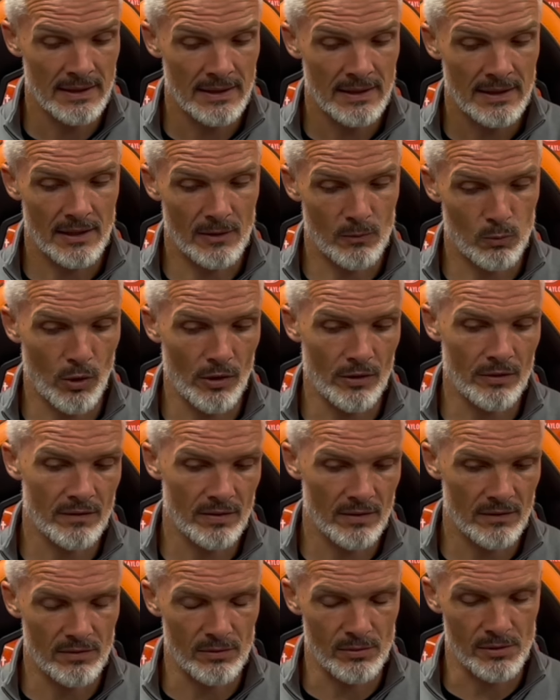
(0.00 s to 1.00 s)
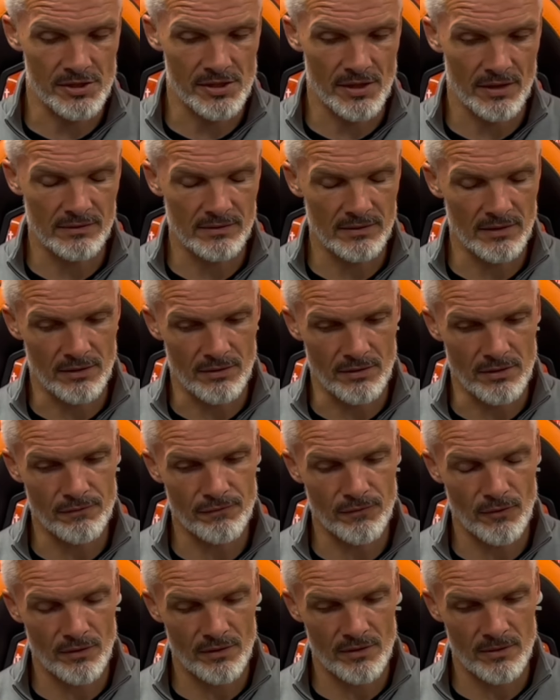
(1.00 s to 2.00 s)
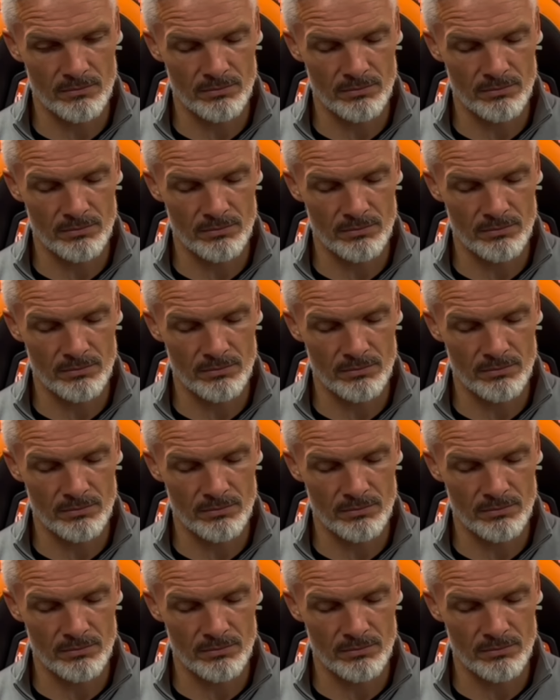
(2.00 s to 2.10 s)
it worked to a certain degree for them.